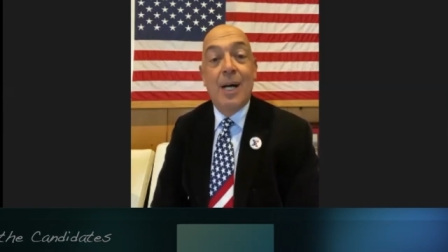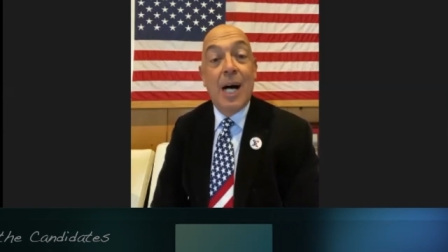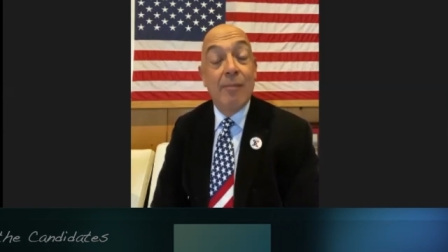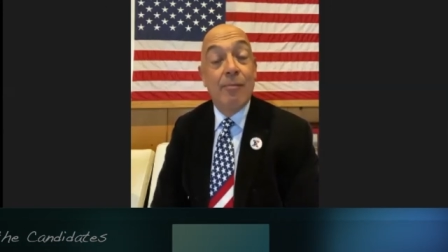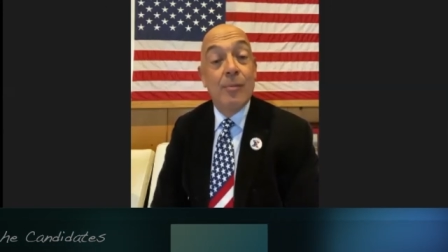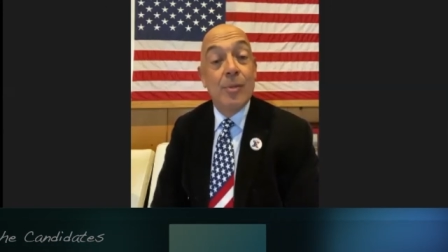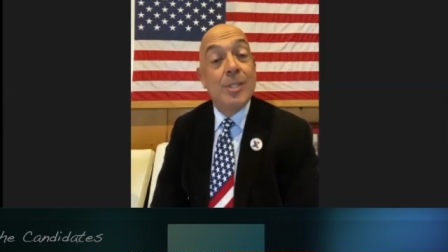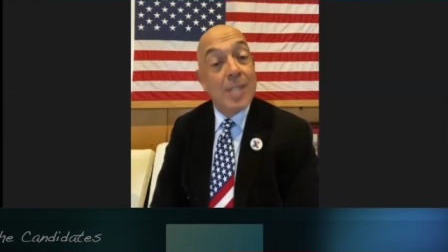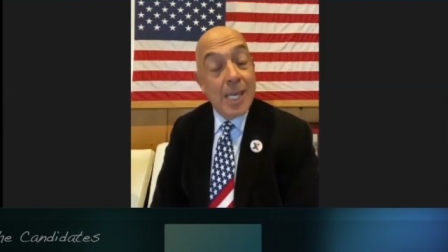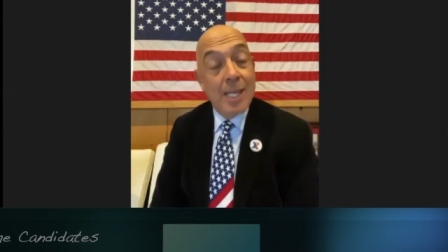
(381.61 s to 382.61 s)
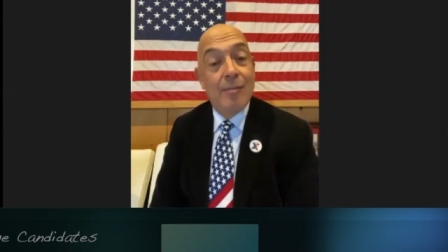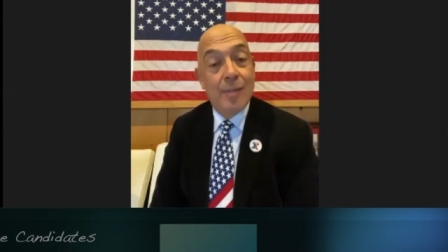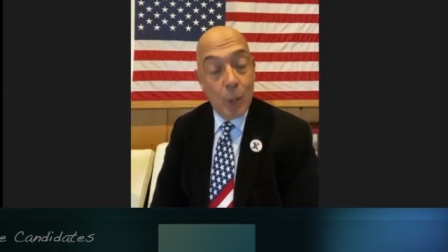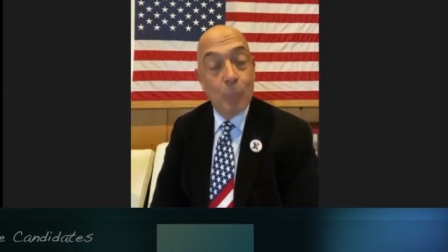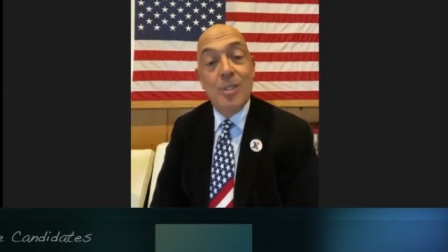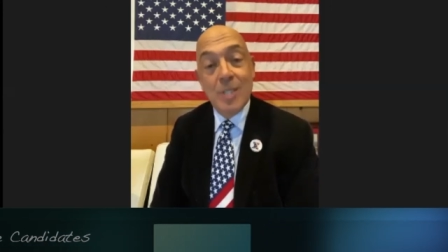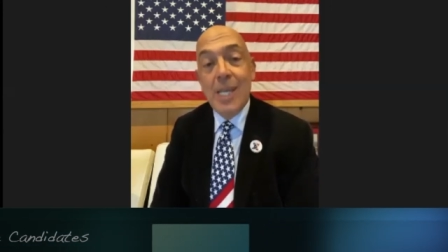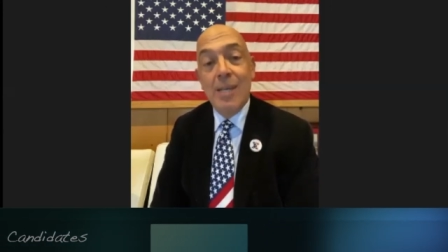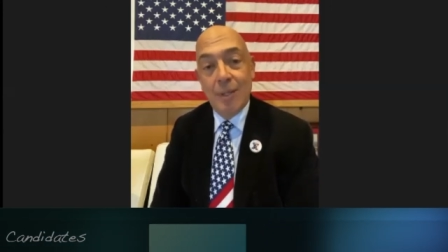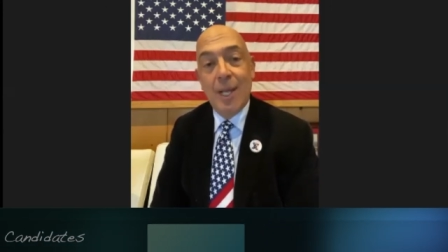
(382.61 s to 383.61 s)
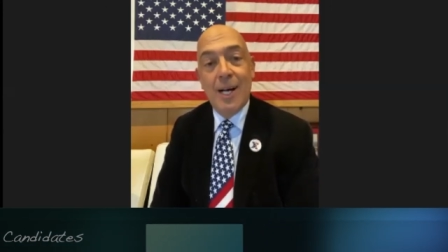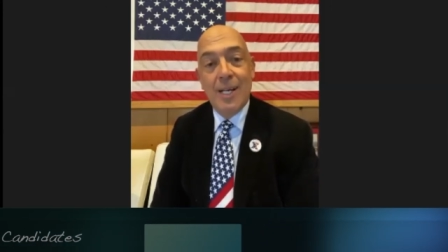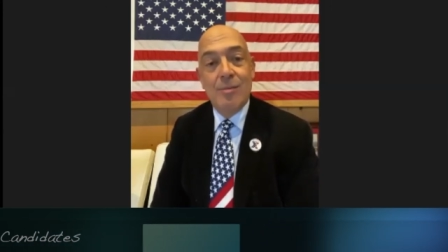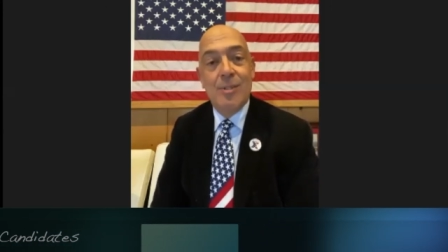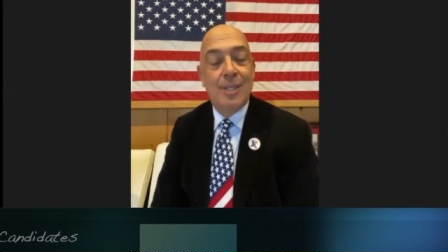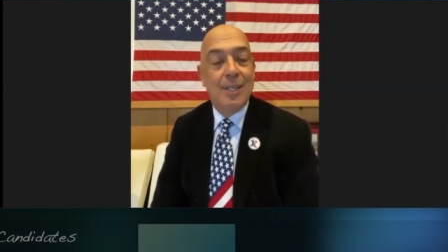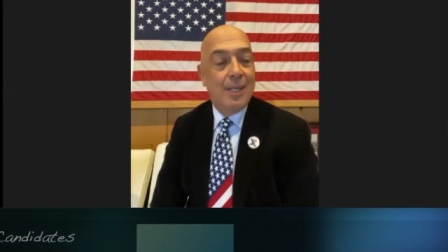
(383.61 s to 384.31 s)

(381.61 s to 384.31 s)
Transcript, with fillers: I've saved, helped save lives.